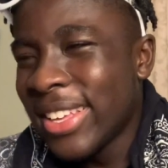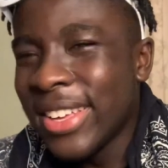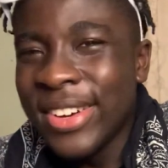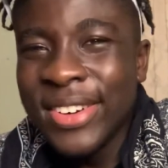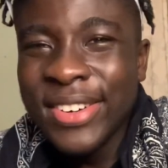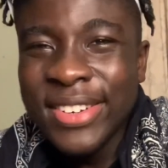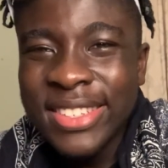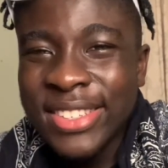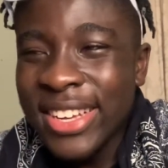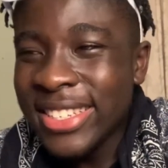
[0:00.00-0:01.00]
Yo.
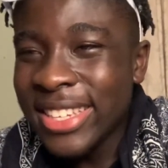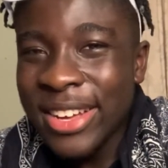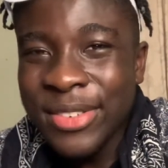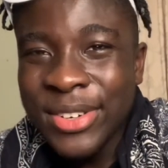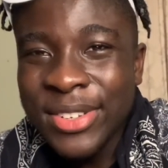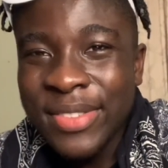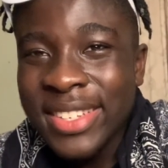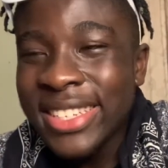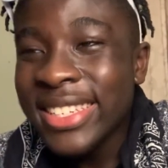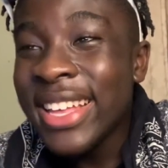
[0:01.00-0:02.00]
Do you guys hear that vocals,
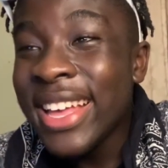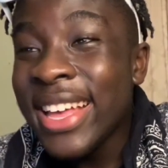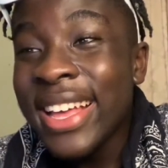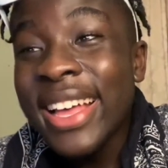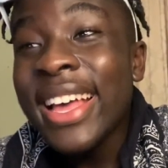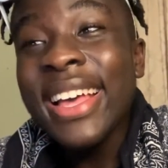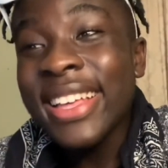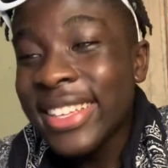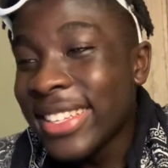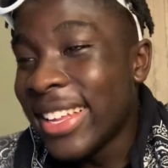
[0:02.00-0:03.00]
man?
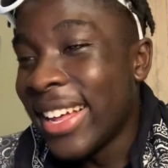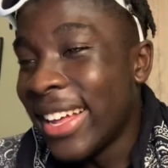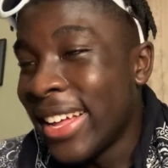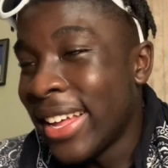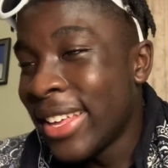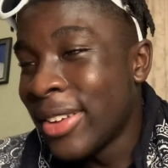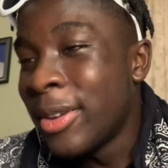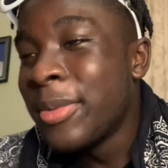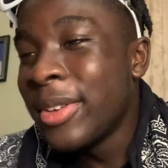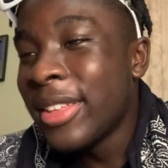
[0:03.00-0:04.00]
Nah, yo, let
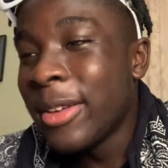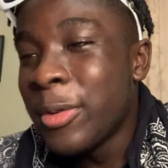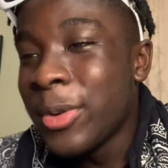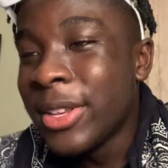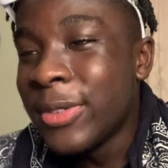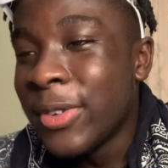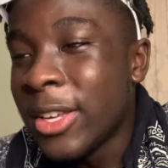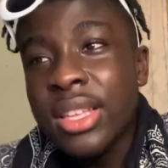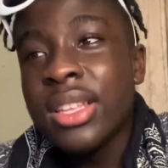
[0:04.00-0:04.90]
me, let me win this verse.